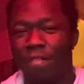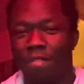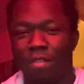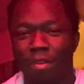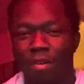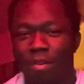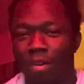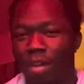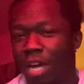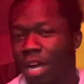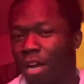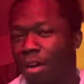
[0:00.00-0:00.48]

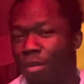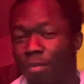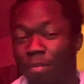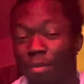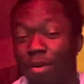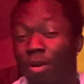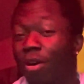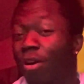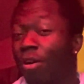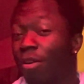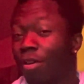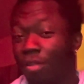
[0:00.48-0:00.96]
song album
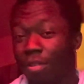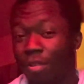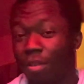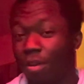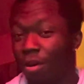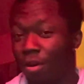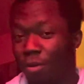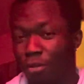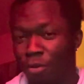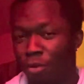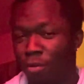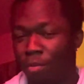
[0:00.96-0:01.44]
and all the
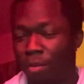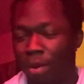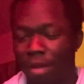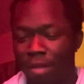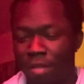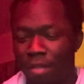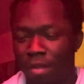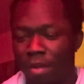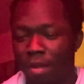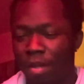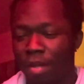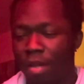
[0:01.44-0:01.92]
songs are
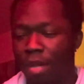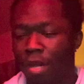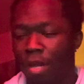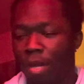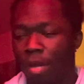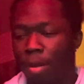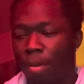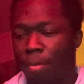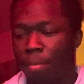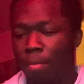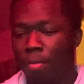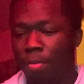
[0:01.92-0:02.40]
amazing
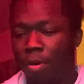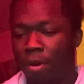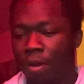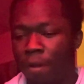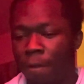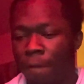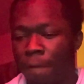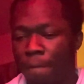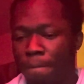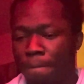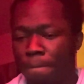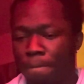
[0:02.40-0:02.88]
but